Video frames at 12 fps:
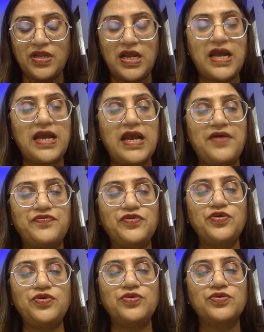I have
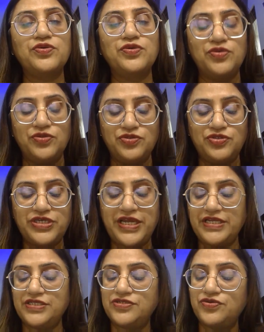to
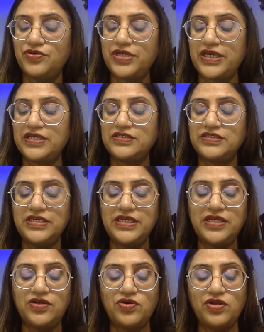change. Okay,
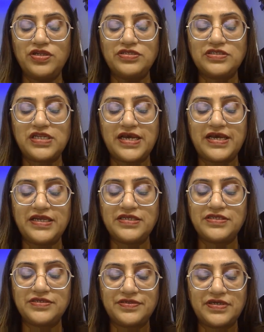
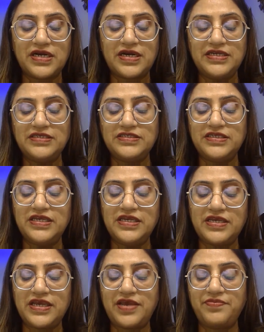
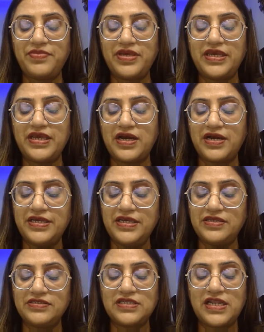
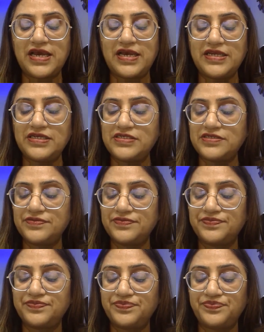
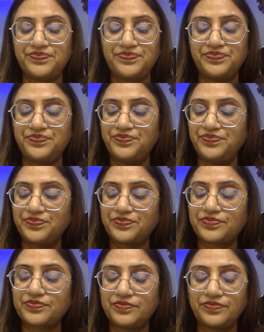
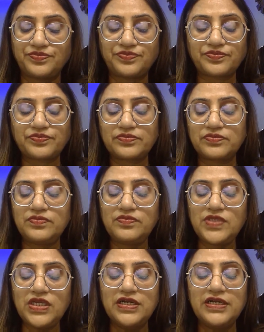
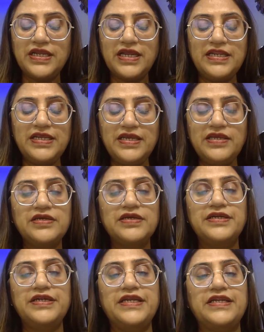C:/ICMAI/tally
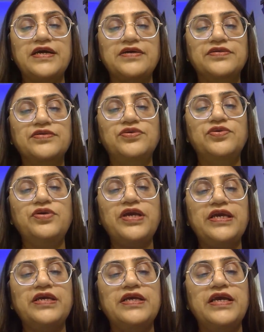data.
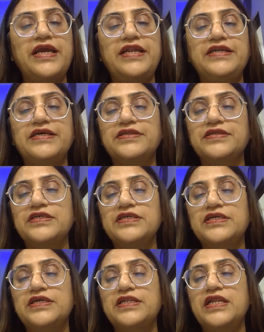Okay, enter.
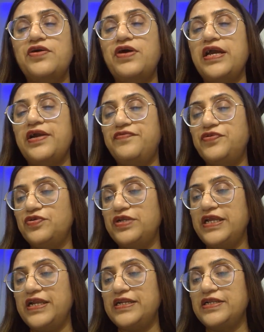Now I have to
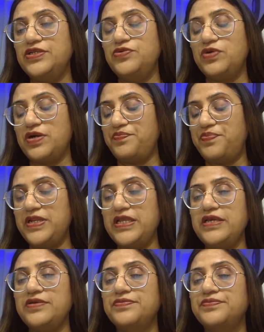create a new
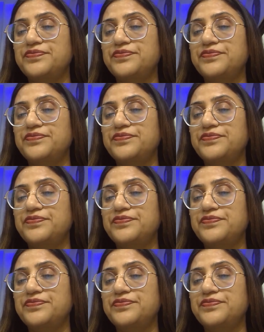company.